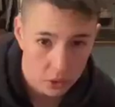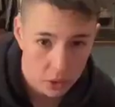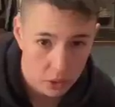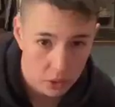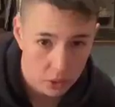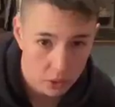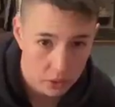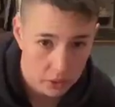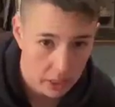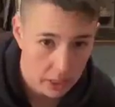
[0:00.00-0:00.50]
those
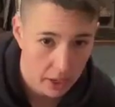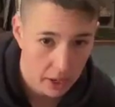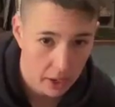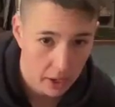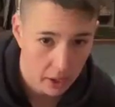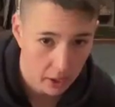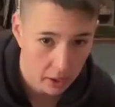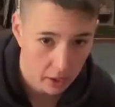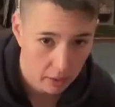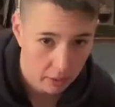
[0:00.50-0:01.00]
toes.
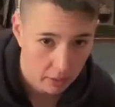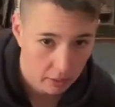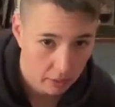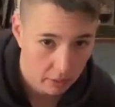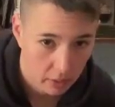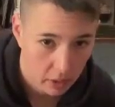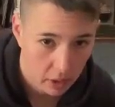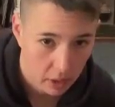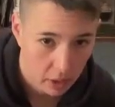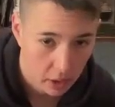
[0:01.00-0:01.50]
Yeah.
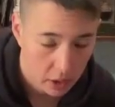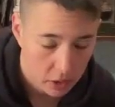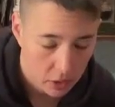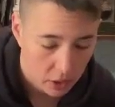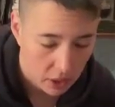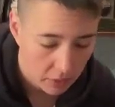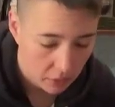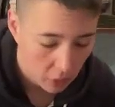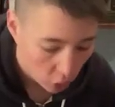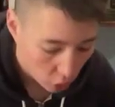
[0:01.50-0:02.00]

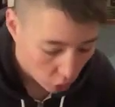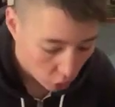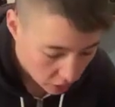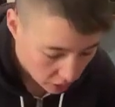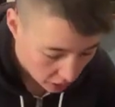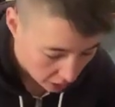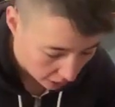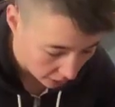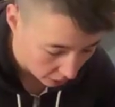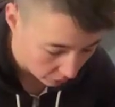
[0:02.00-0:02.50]
It's okay if you don't go
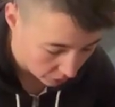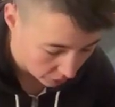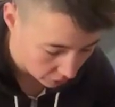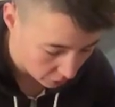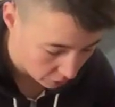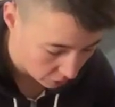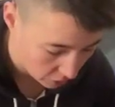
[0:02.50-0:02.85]
as high when